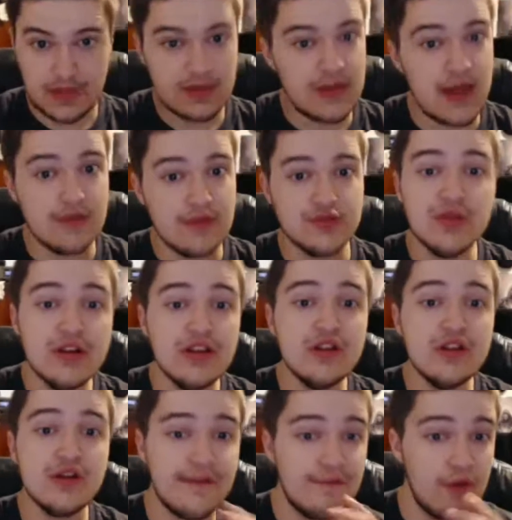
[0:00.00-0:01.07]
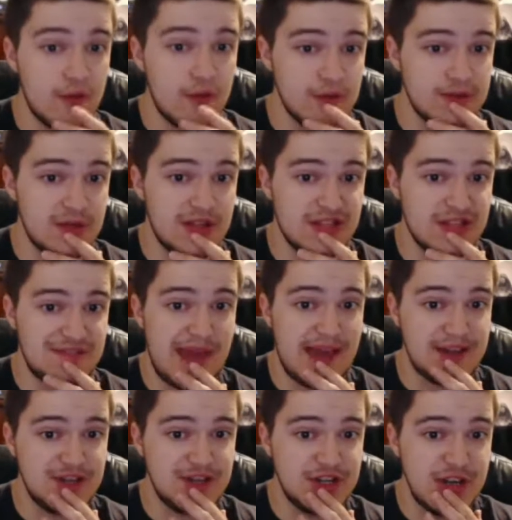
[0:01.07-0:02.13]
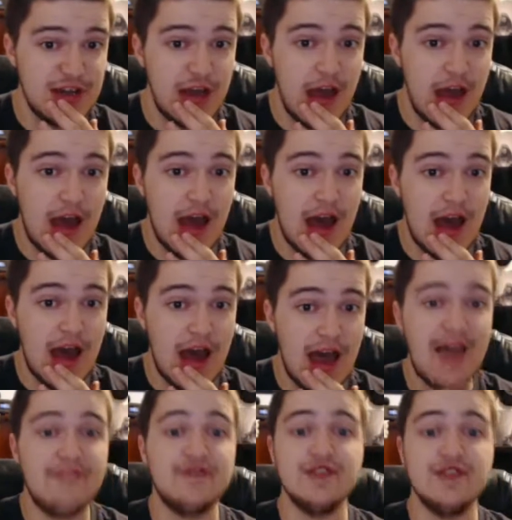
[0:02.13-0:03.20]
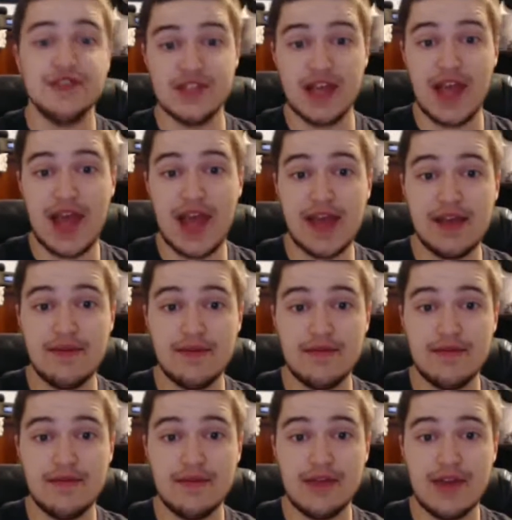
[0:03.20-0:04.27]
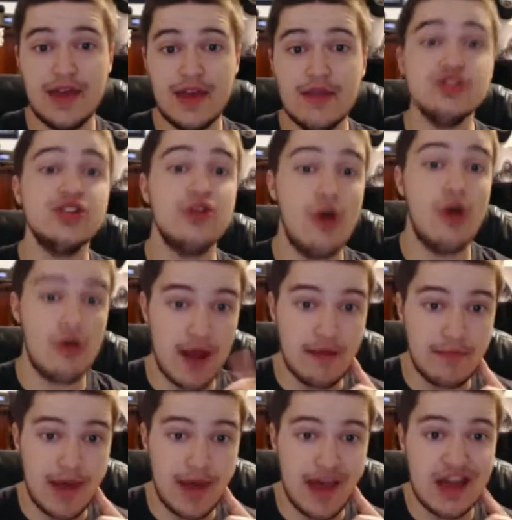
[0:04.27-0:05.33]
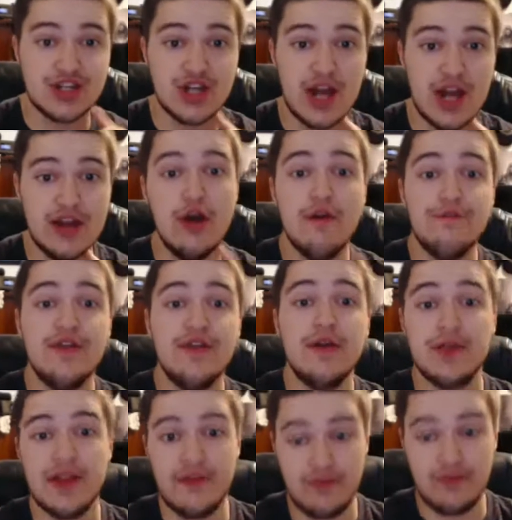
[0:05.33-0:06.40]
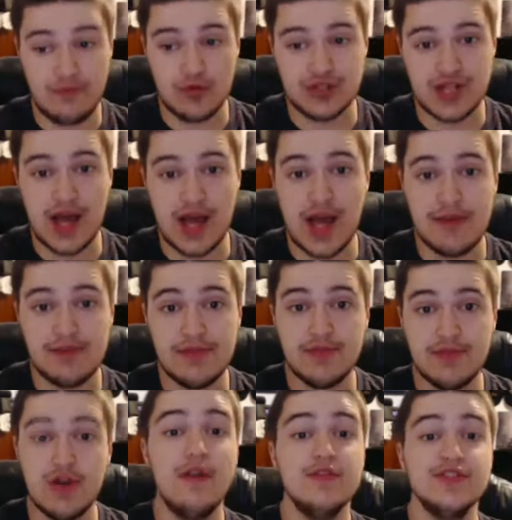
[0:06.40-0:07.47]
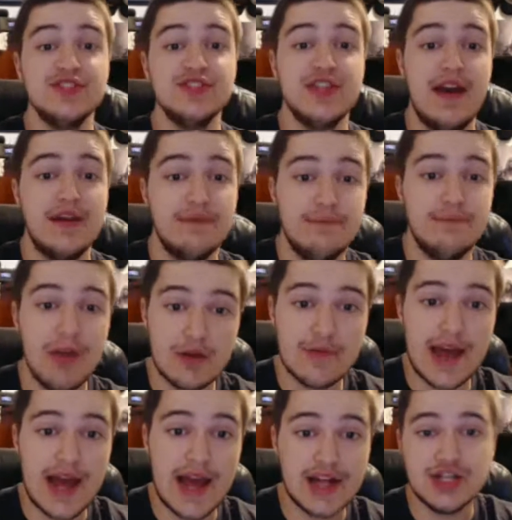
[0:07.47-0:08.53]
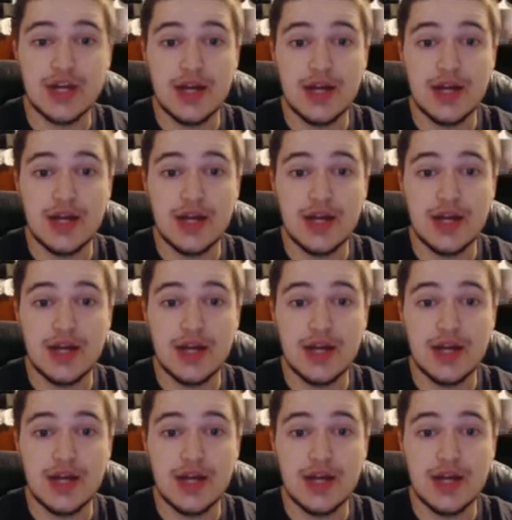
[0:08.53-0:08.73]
I was really looking forward to this match. Have to say, it was an all right match. I know if they were given more time, they would obviously have a better match.